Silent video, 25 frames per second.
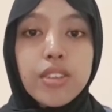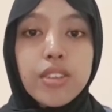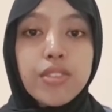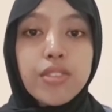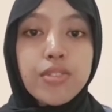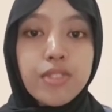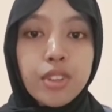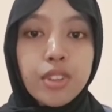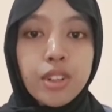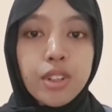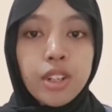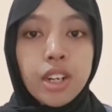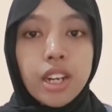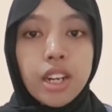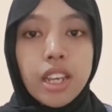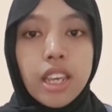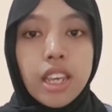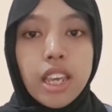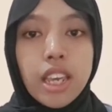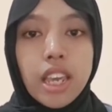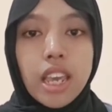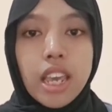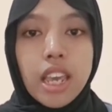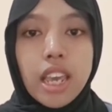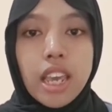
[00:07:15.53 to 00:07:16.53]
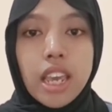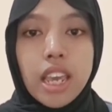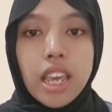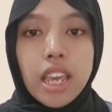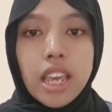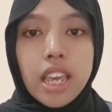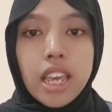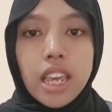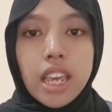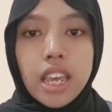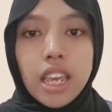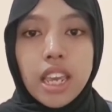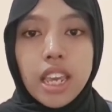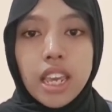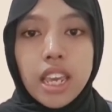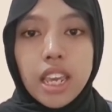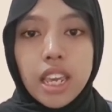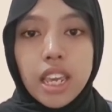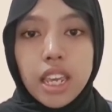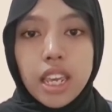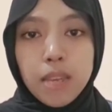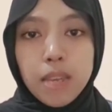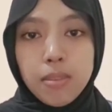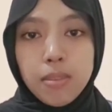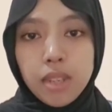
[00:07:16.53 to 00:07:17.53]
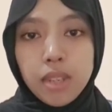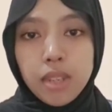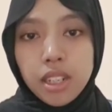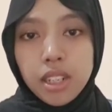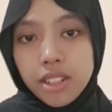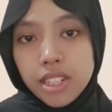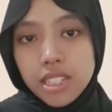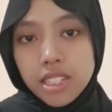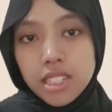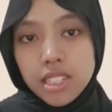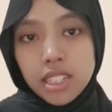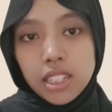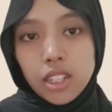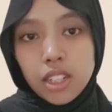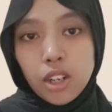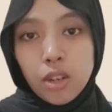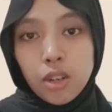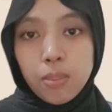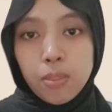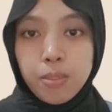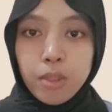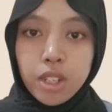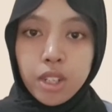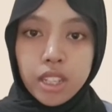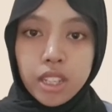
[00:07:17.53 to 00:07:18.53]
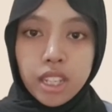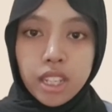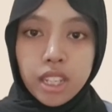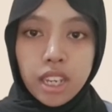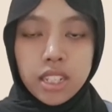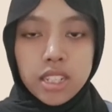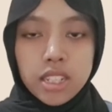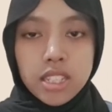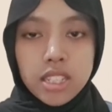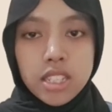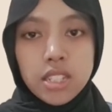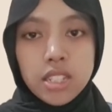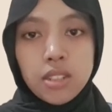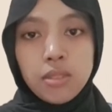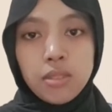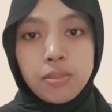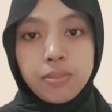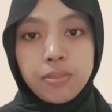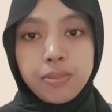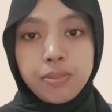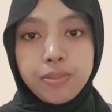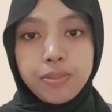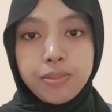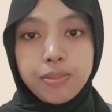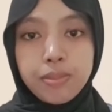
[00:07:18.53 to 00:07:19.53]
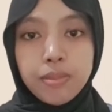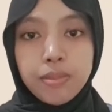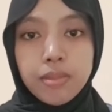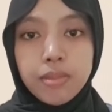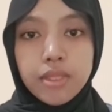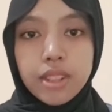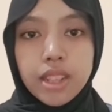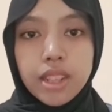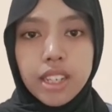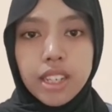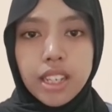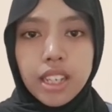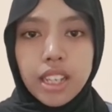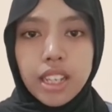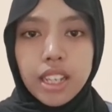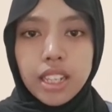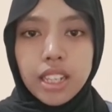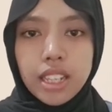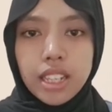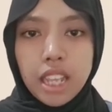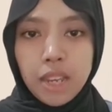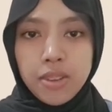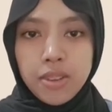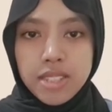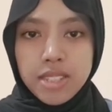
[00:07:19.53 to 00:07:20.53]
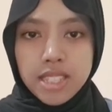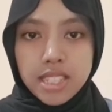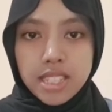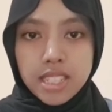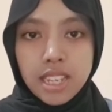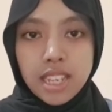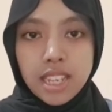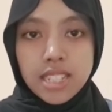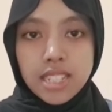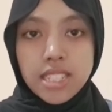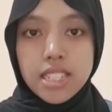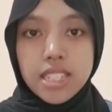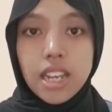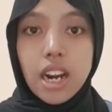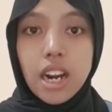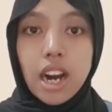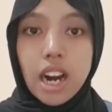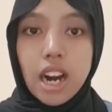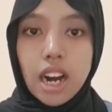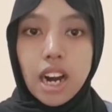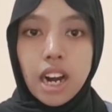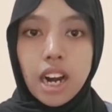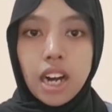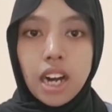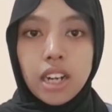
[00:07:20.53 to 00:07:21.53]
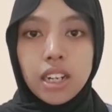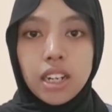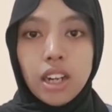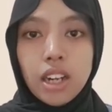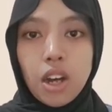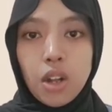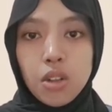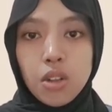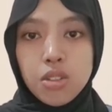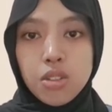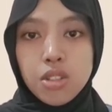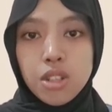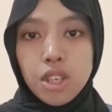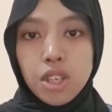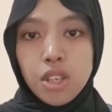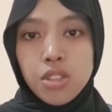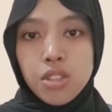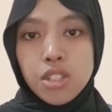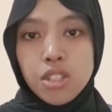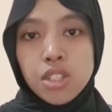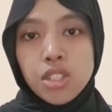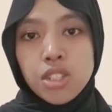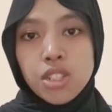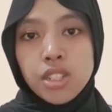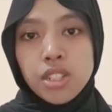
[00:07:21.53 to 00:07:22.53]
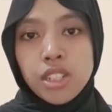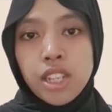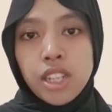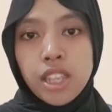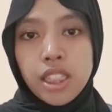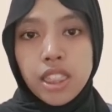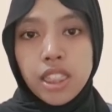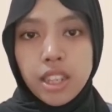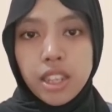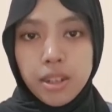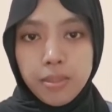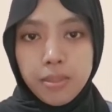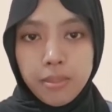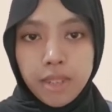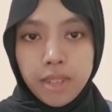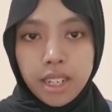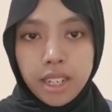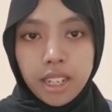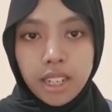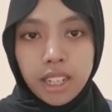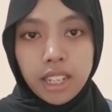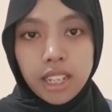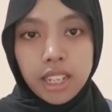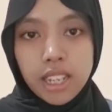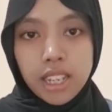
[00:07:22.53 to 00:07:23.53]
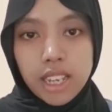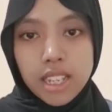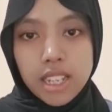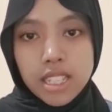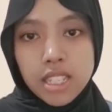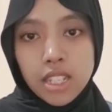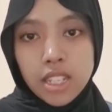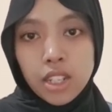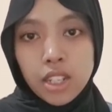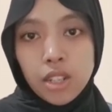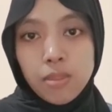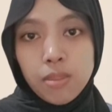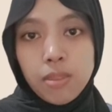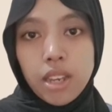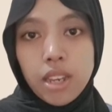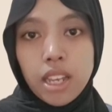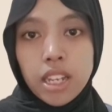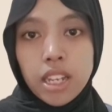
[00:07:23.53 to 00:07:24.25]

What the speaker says: 4. Immigration or political asylum. Language tests are also used to determining asylum